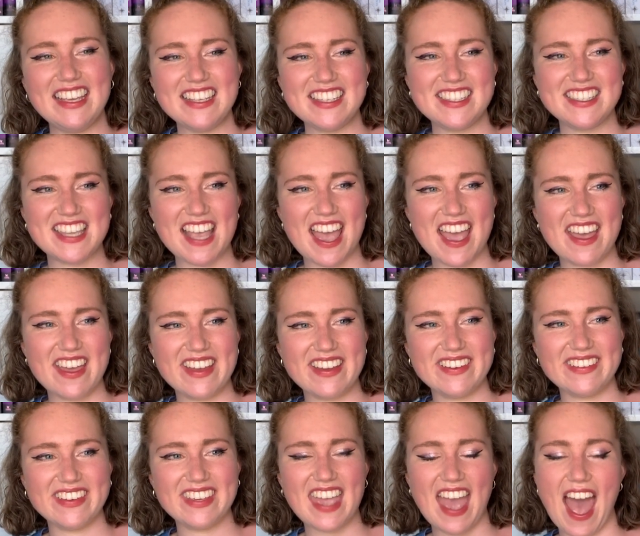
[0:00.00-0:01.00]
So
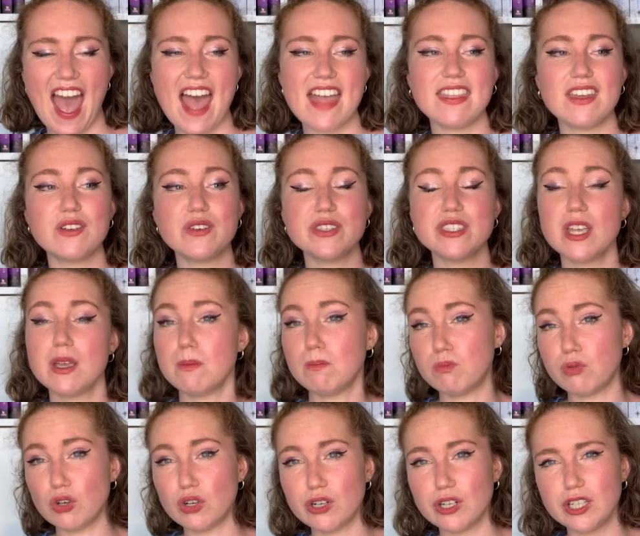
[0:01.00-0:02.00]
yeah, and then also
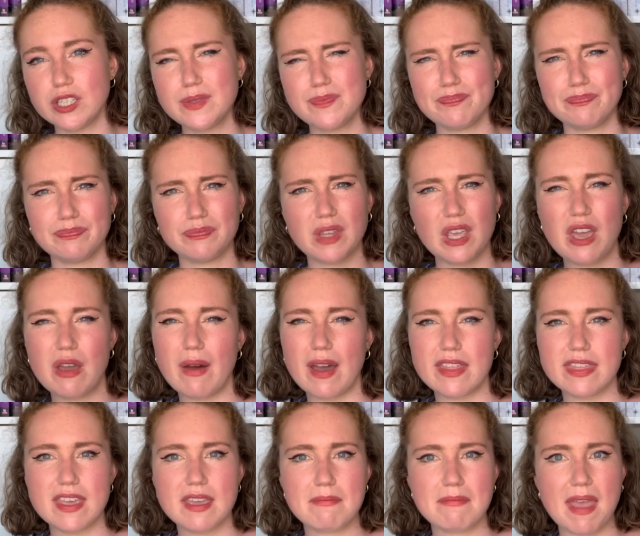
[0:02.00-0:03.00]
Broad, who I
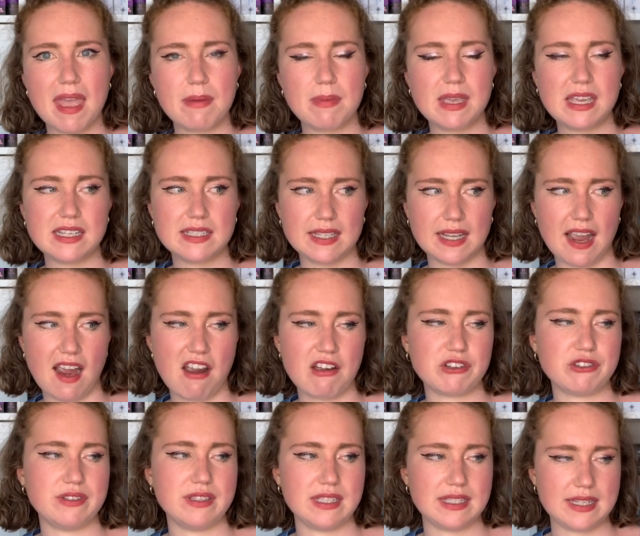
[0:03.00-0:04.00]
think maybe as a
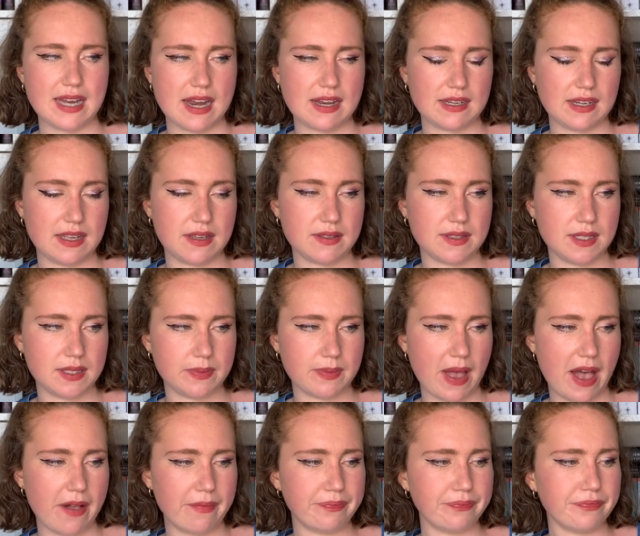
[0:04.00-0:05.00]
character in the standalones as
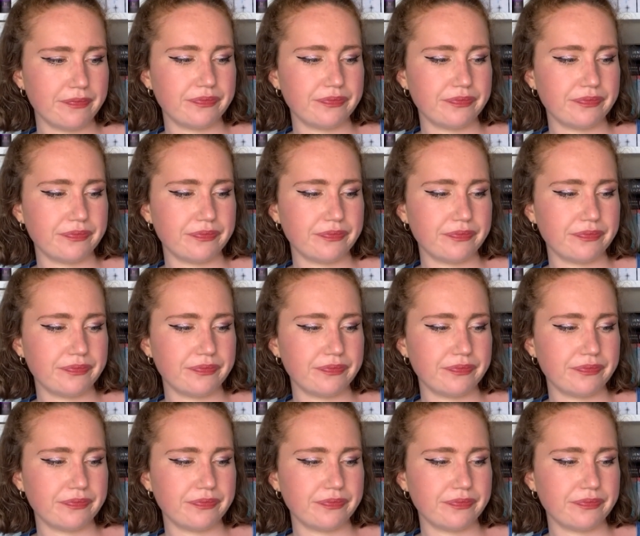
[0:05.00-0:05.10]
well,